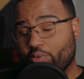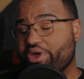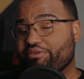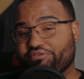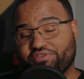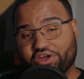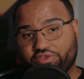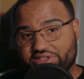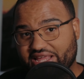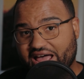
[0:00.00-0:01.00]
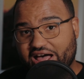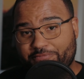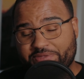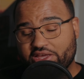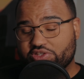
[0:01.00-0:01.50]
We have to figure this
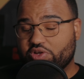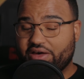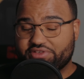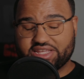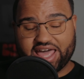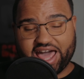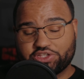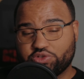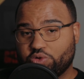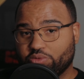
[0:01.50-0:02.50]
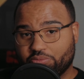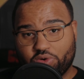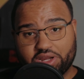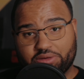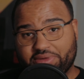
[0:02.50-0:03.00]
out." So obviously Axel,
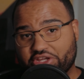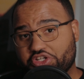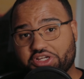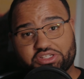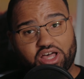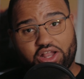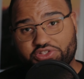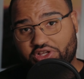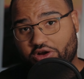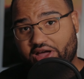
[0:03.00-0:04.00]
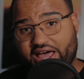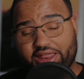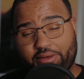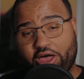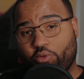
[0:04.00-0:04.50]
wanting to make sure his daughter's all
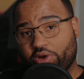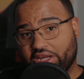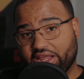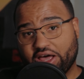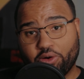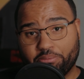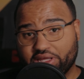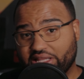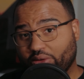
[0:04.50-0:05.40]
right, wanting to help Billy,